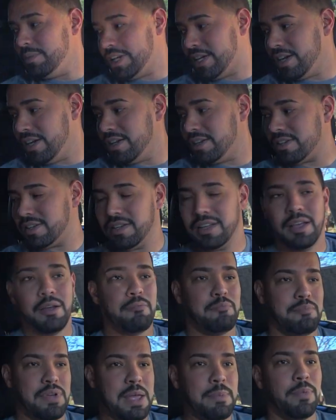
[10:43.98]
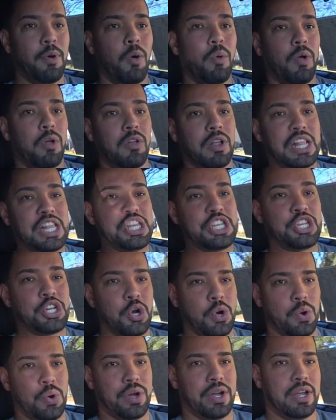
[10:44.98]
because people will
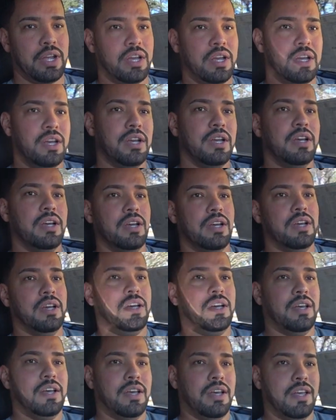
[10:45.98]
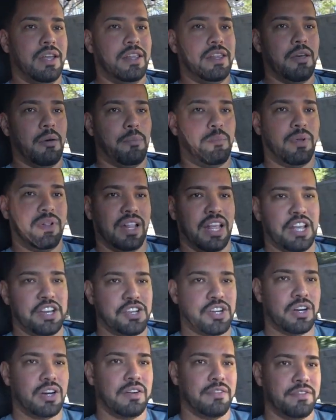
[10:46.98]
enjoy the
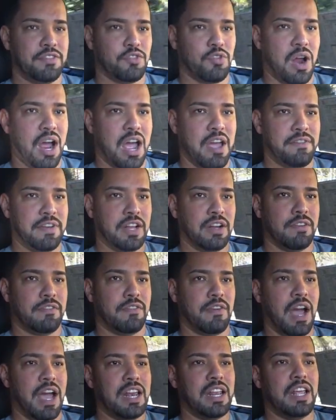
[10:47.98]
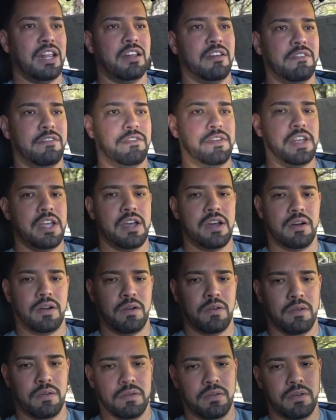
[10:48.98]
pleasure of driving, of riding in a
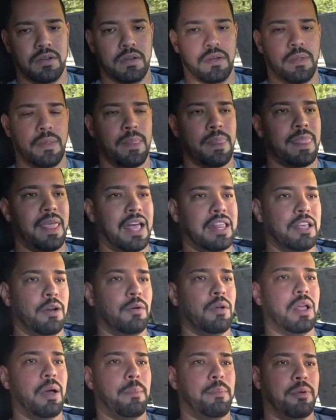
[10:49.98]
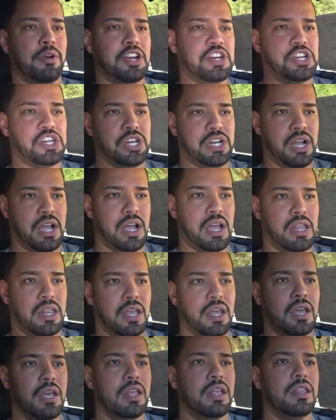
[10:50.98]
vehicle, and they will appreciate
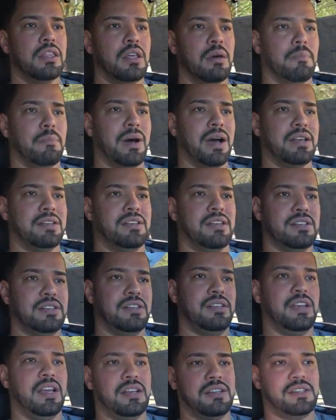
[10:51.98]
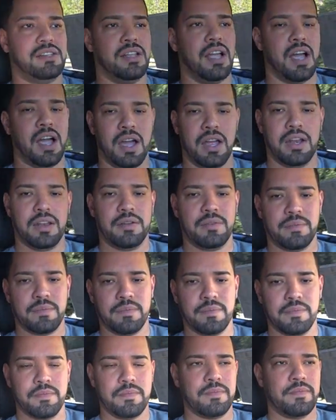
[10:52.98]
the Mazda CX-9
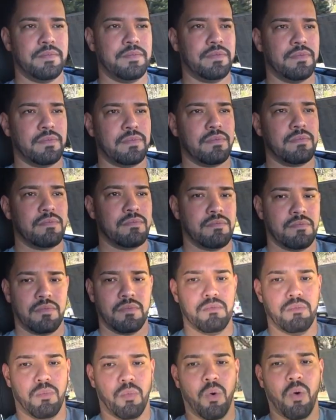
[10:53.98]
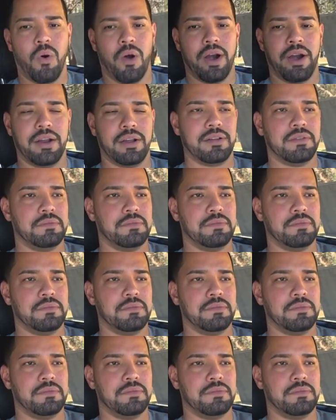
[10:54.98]
more.